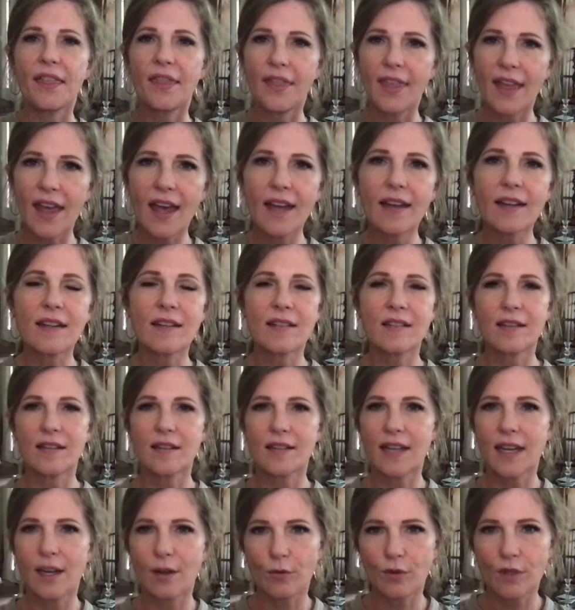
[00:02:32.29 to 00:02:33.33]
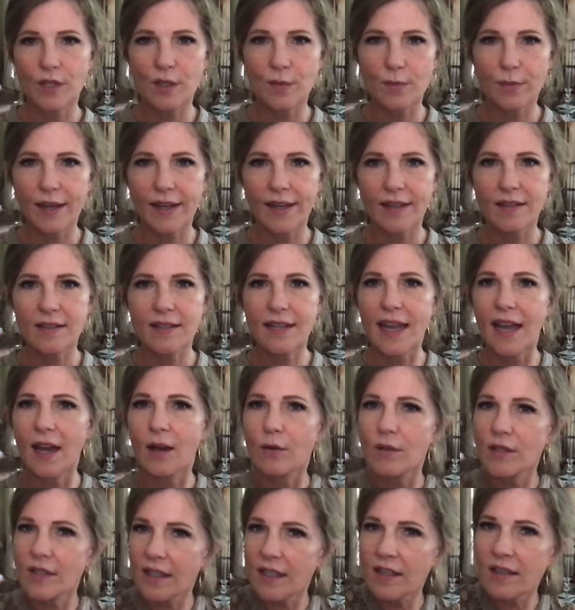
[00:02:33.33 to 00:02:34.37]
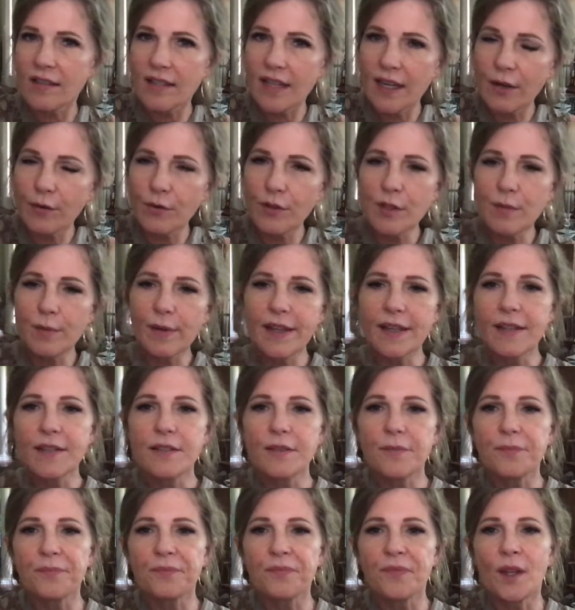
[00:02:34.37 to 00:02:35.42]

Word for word: that is a sacred space. How is that a sacred space?